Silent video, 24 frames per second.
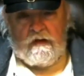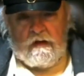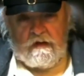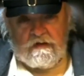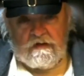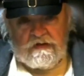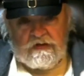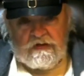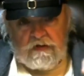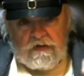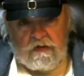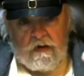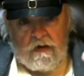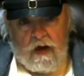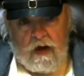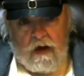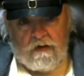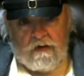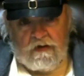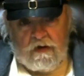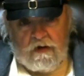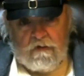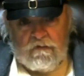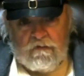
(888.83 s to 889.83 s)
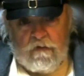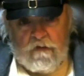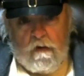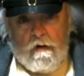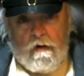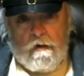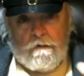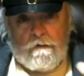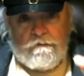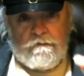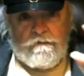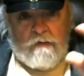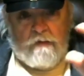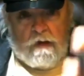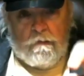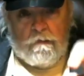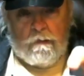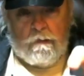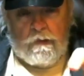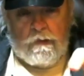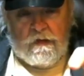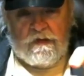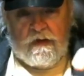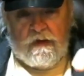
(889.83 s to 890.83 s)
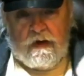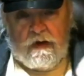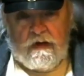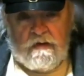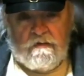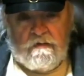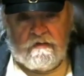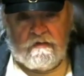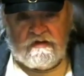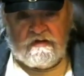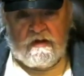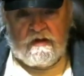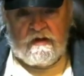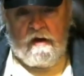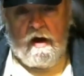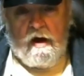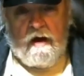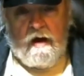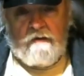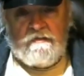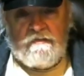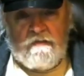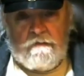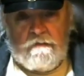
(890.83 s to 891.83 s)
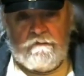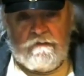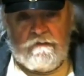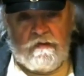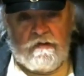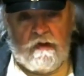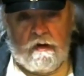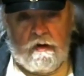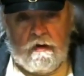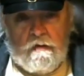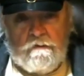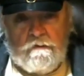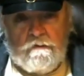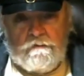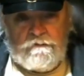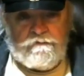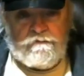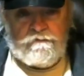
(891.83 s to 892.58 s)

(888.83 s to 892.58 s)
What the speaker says: that it's not their fault and put that in the slot, they're